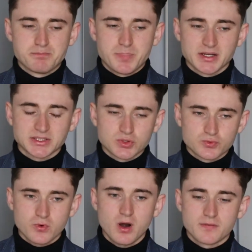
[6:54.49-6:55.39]

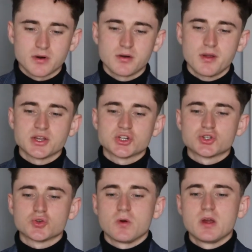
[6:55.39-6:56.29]
but rather is
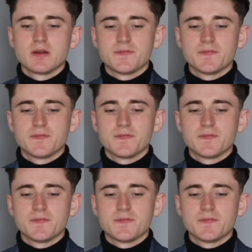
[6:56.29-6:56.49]
to